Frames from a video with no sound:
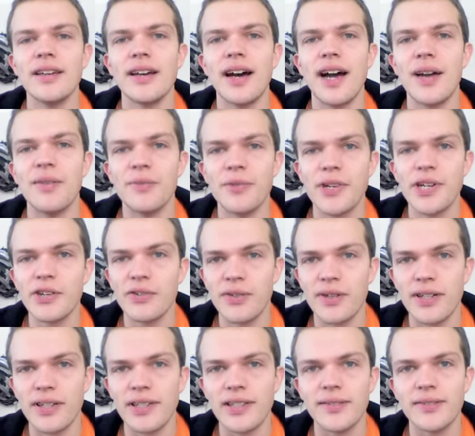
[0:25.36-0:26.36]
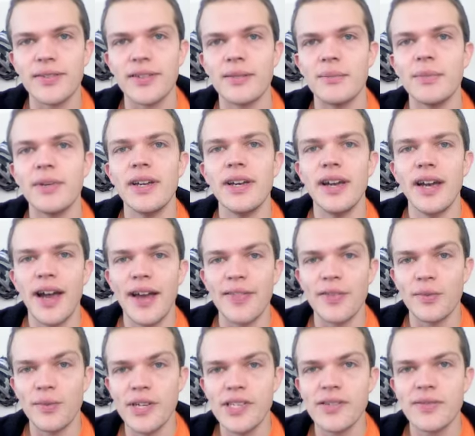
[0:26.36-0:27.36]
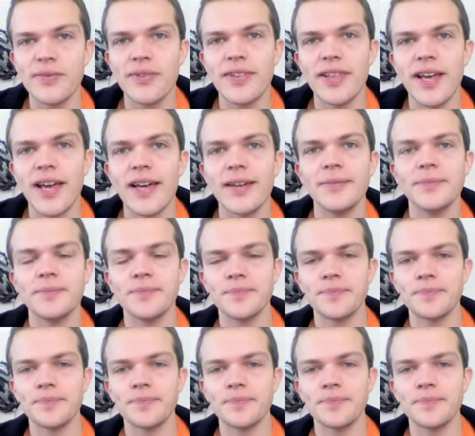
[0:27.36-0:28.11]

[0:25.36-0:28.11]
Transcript: I'm very critical of him. And the reason for that